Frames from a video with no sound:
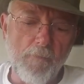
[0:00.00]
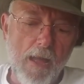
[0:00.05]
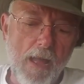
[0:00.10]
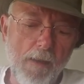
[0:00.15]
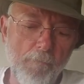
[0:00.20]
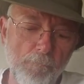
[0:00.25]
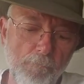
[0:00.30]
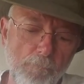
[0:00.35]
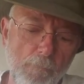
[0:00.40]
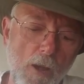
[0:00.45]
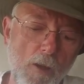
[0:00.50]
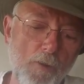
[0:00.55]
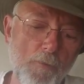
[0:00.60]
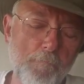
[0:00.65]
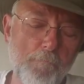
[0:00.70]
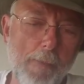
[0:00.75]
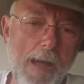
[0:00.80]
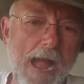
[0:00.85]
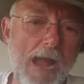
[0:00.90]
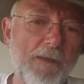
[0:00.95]
I
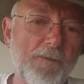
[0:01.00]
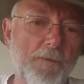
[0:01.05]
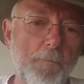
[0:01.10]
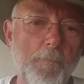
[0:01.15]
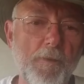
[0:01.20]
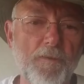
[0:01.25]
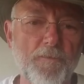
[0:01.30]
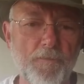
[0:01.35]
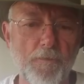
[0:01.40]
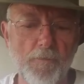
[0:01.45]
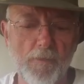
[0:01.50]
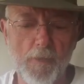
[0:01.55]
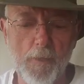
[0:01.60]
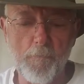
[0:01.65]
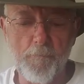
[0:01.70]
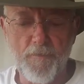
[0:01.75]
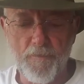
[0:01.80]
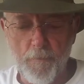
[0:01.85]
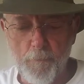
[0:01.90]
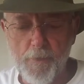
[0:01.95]
rode back to
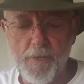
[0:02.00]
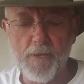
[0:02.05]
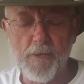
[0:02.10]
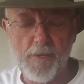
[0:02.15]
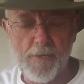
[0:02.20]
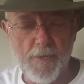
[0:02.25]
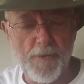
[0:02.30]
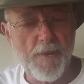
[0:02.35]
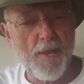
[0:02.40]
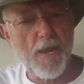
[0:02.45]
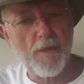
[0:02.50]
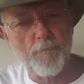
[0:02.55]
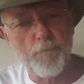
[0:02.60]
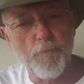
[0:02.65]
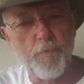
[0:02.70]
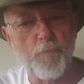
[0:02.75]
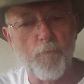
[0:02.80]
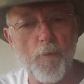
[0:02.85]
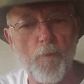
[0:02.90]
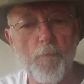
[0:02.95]
Missoula so we could connect
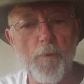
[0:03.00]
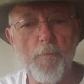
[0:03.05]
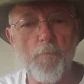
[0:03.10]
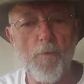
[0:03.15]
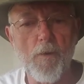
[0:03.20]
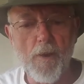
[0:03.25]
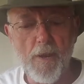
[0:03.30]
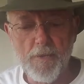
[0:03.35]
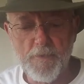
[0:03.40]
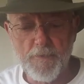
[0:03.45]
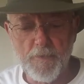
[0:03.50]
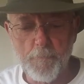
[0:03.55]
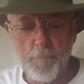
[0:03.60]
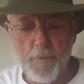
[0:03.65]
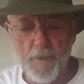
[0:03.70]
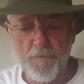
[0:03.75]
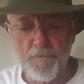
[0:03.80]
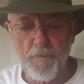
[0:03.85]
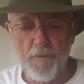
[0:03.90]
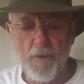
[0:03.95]
with where we were 18
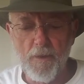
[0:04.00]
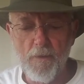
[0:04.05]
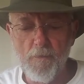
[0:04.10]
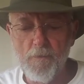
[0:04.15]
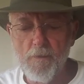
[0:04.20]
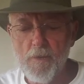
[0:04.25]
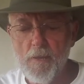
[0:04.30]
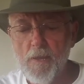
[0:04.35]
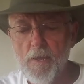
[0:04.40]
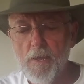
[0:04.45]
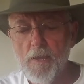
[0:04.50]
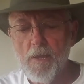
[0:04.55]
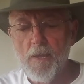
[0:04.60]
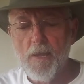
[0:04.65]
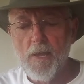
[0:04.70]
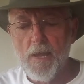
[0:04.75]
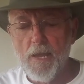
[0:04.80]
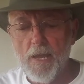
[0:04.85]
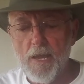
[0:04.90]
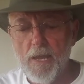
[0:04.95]
months ago,
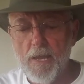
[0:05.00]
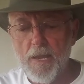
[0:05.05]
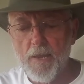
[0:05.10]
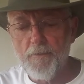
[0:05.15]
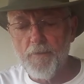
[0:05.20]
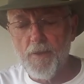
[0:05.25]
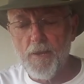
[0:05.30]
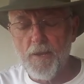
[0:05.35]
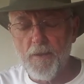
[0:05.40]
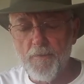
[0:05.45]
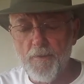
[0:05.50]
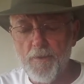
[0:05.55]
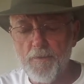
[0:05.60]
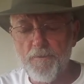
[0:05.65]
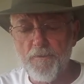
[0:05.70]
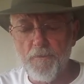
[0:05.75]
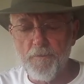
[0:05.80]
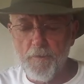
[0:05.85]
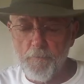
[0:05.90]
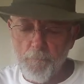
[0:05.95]
and then
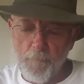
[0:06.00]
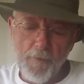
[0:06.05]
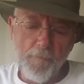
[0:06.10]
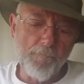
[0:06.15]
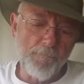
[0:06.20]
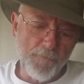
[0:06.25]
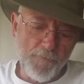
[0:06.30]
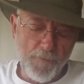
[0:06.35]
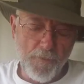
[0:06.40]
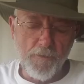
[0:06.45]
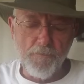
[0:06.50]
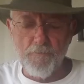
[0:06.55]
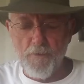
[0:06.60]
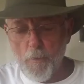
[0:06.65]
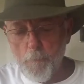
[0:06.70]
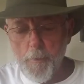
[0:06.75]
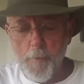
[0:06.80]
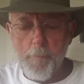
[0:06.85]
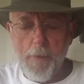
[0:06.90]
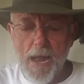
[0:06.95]
she
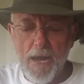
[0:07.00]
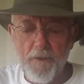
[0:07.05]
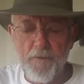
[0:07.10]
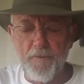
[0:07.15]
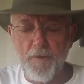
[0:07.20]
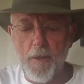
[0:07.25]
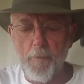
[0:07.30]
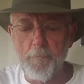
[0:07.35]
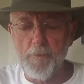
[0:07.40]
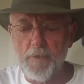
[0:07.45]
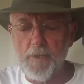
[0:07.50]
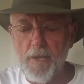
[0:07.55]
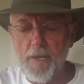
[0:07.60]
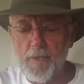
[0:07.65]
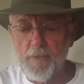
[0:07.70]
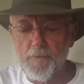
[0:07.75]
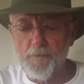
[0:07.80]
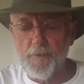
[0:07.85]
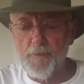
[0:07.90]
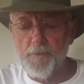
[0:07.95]
drove me back to Salmon
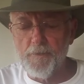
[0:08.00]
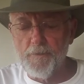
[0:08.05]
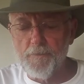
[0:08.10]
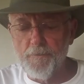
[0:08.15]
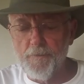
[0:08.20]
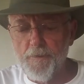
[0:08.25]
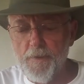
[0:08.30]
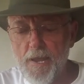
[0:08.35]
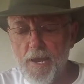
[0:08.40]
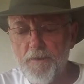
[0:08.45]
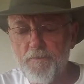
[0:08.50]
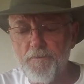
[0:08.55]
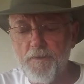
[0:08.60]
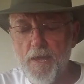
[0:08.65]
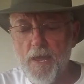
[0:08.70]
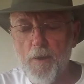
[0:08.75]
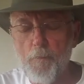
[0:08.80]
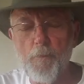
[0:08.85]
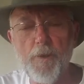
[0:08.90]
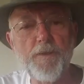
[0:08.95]
Lake, and then the next
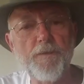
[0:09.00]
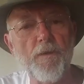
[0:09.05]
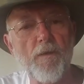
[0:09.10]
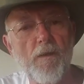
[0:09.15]
day we took